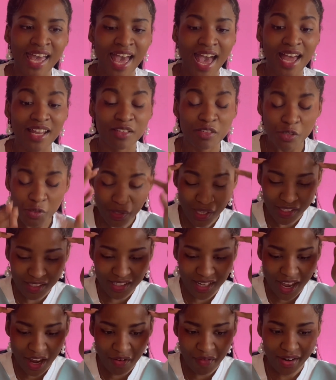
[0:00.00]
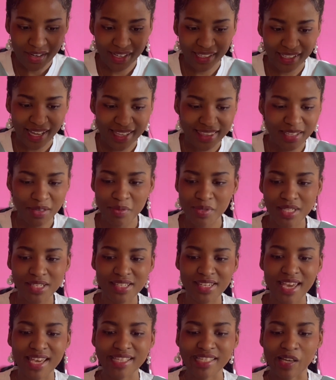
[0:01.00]
And the other day I read, I think it was a
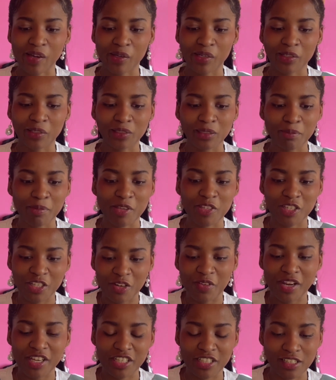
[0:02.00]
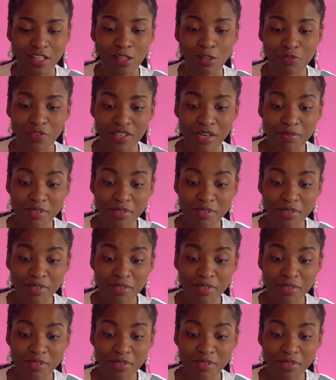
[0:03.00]
Day's article about Generation Alpha, and I'm